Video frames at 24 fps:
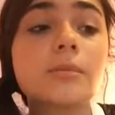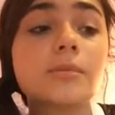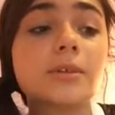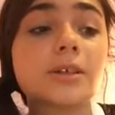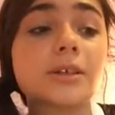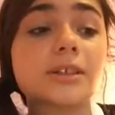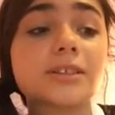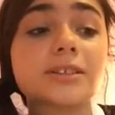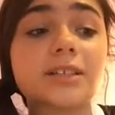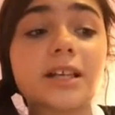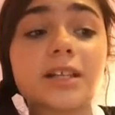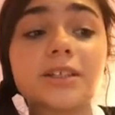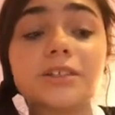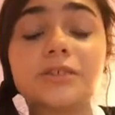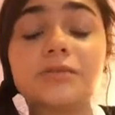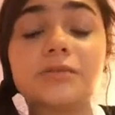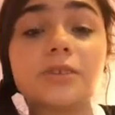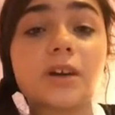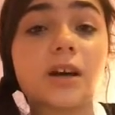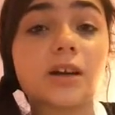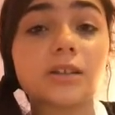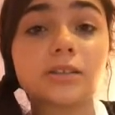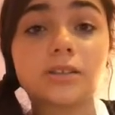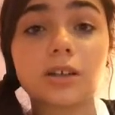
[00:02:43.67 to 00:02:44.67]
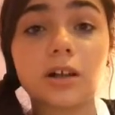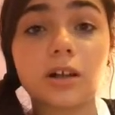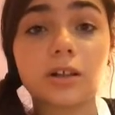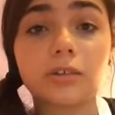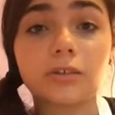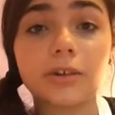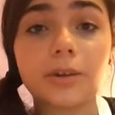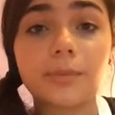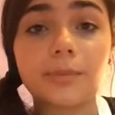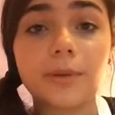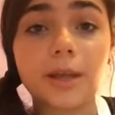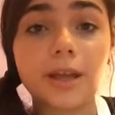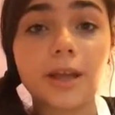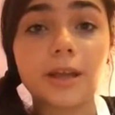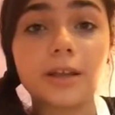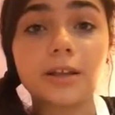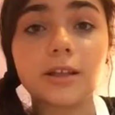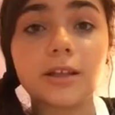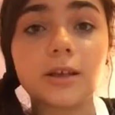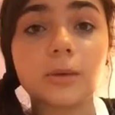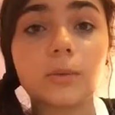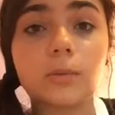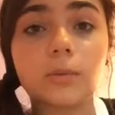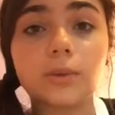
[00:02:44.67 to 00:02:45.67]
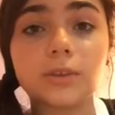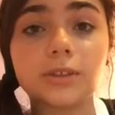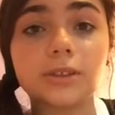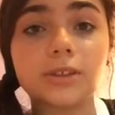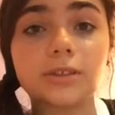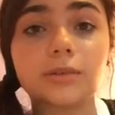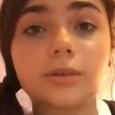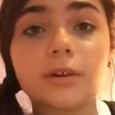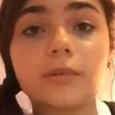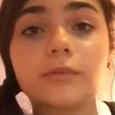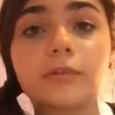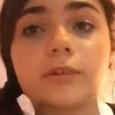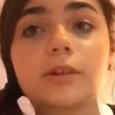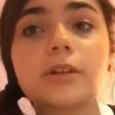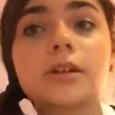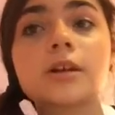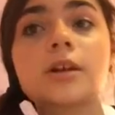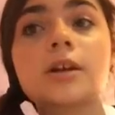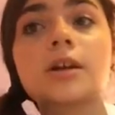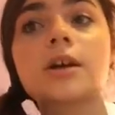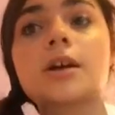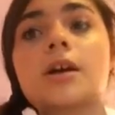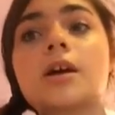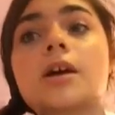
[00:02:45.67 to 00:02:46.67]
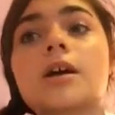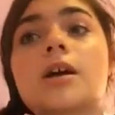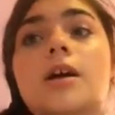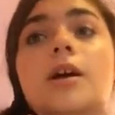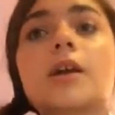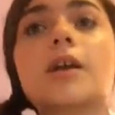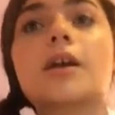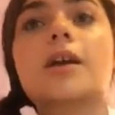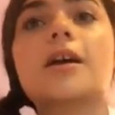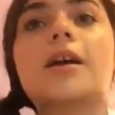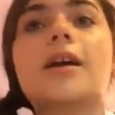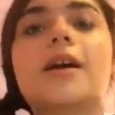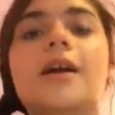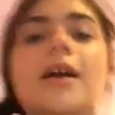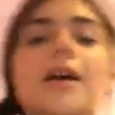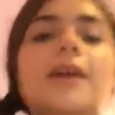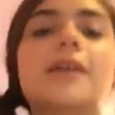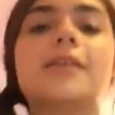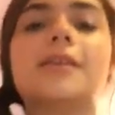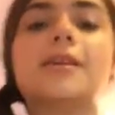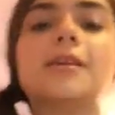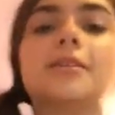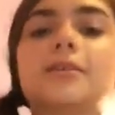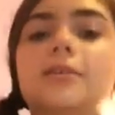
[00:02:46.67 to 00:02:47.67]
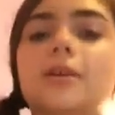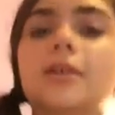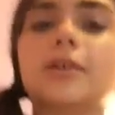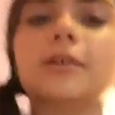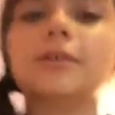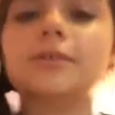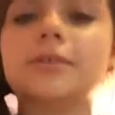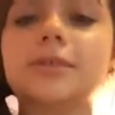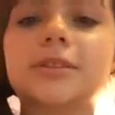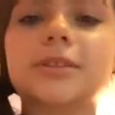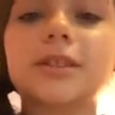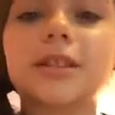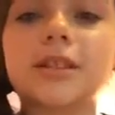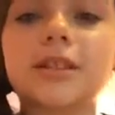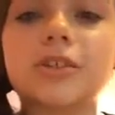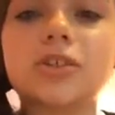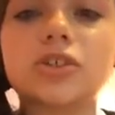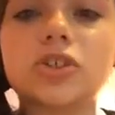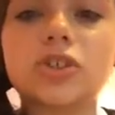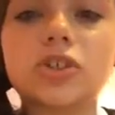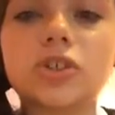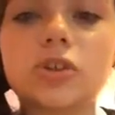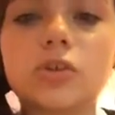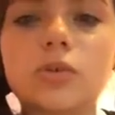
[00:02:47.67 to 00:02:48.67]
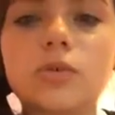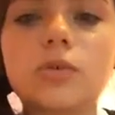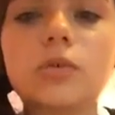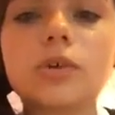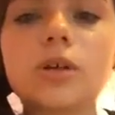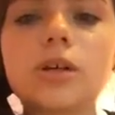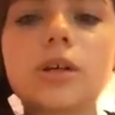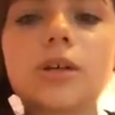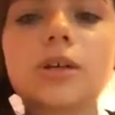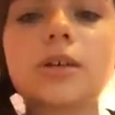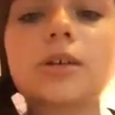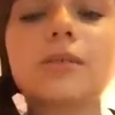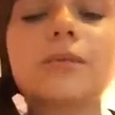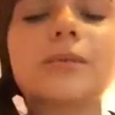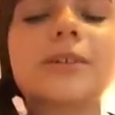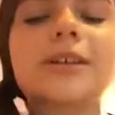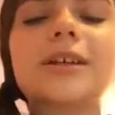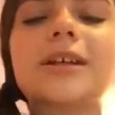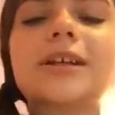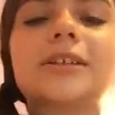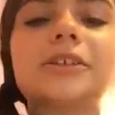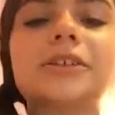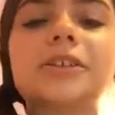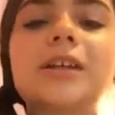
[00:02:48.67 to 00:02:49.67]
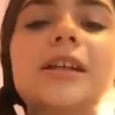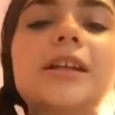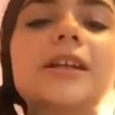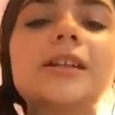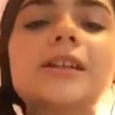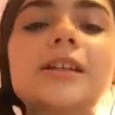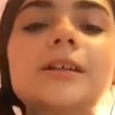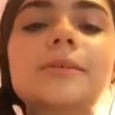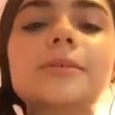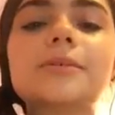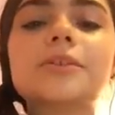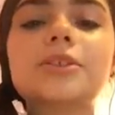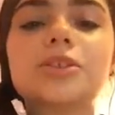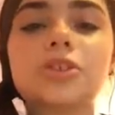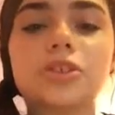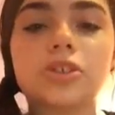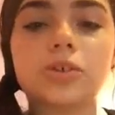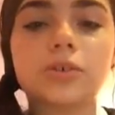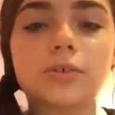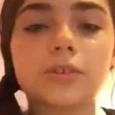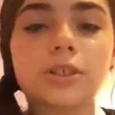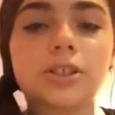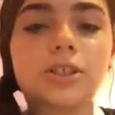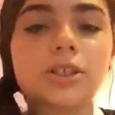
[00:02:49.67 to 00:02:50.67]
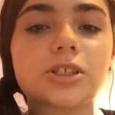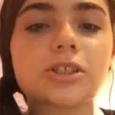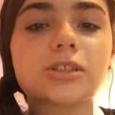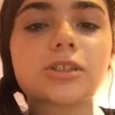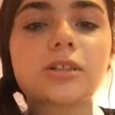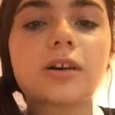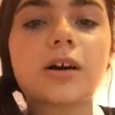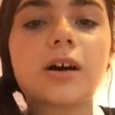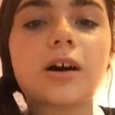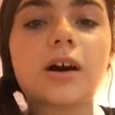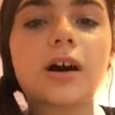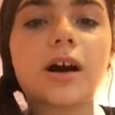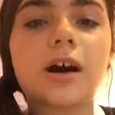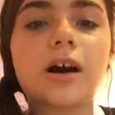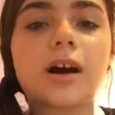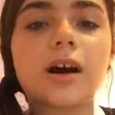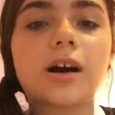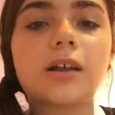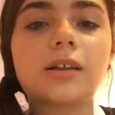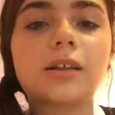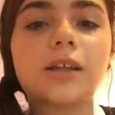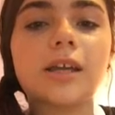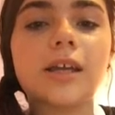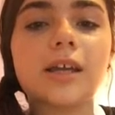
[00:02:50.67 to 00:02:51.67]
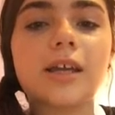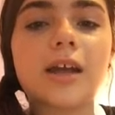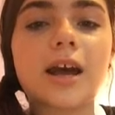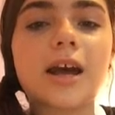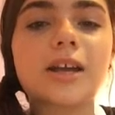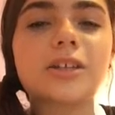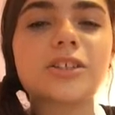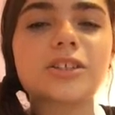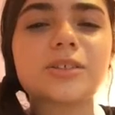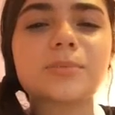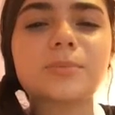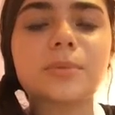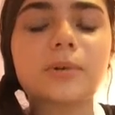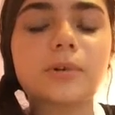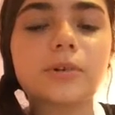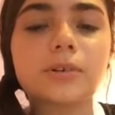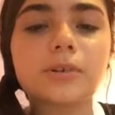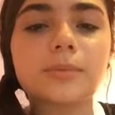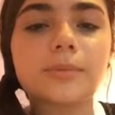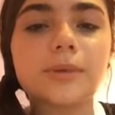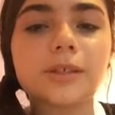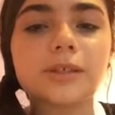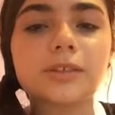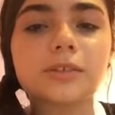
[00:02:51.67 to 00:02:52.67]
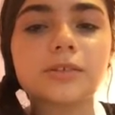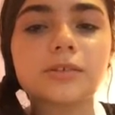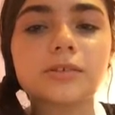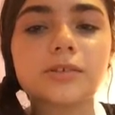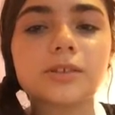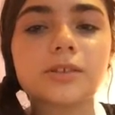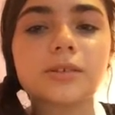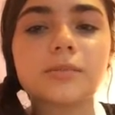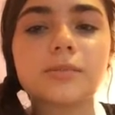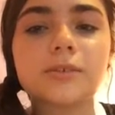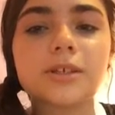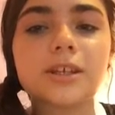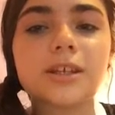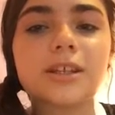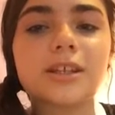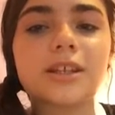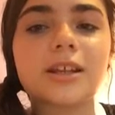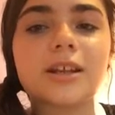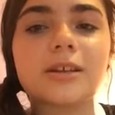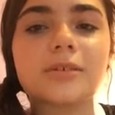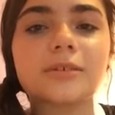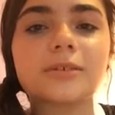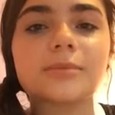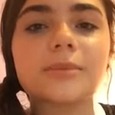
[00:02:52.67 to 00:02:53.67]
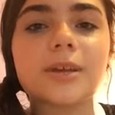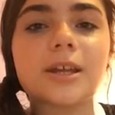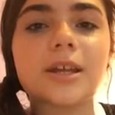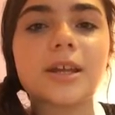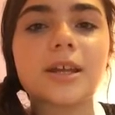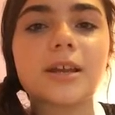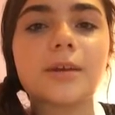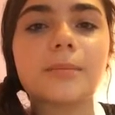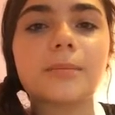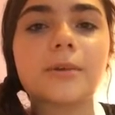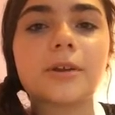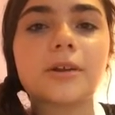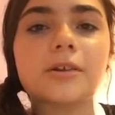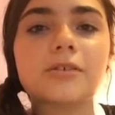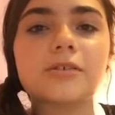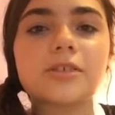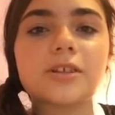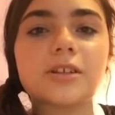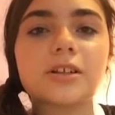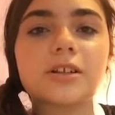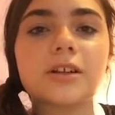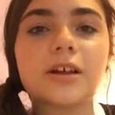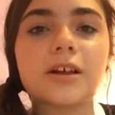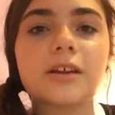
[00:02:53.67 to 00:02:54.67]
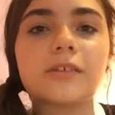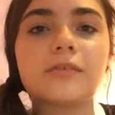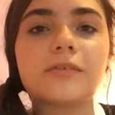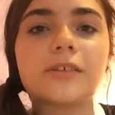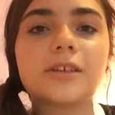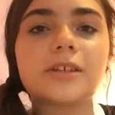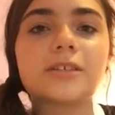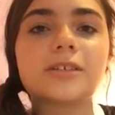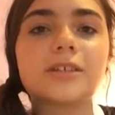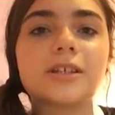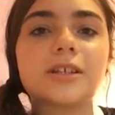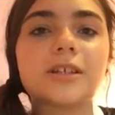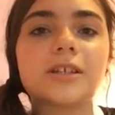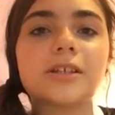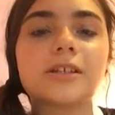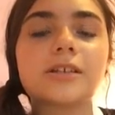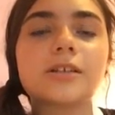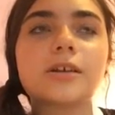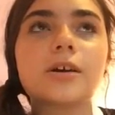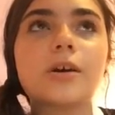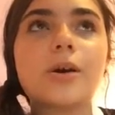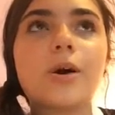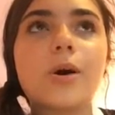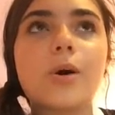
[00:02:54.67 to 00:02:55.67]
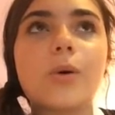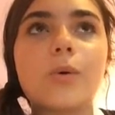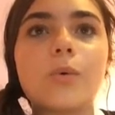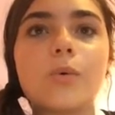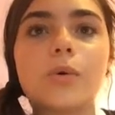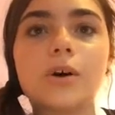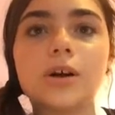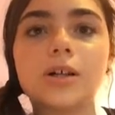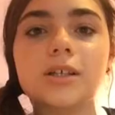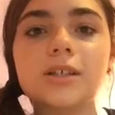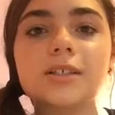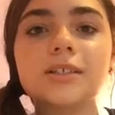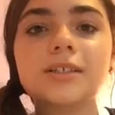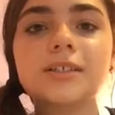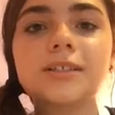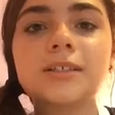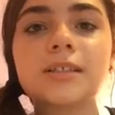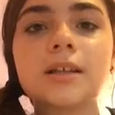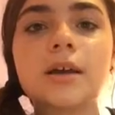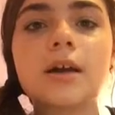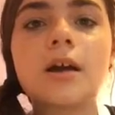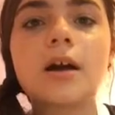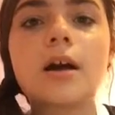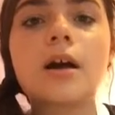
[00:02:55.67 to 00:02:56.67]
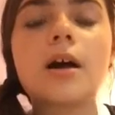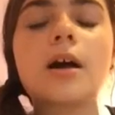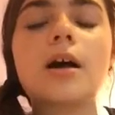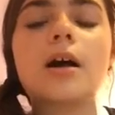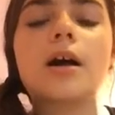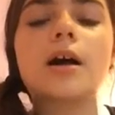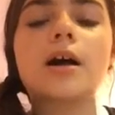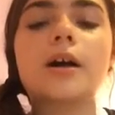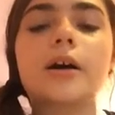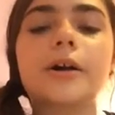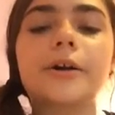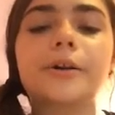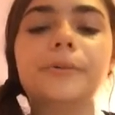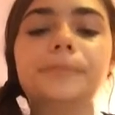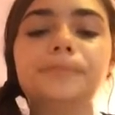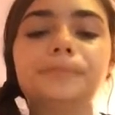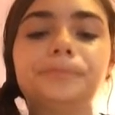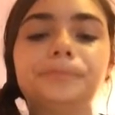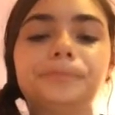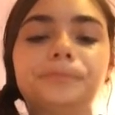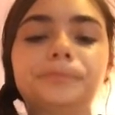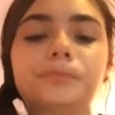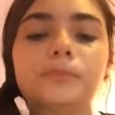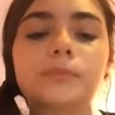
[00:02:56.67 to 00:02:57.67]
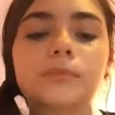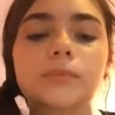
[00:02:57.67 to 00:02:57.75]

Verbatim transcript: because I do not tolerate pain like whatsoever. And I thought it was like a joke. Well, they didn't think it was a joke. They just thought like I just pulled a muscle or something and that I was making a bigger deal out of it than it was. Um,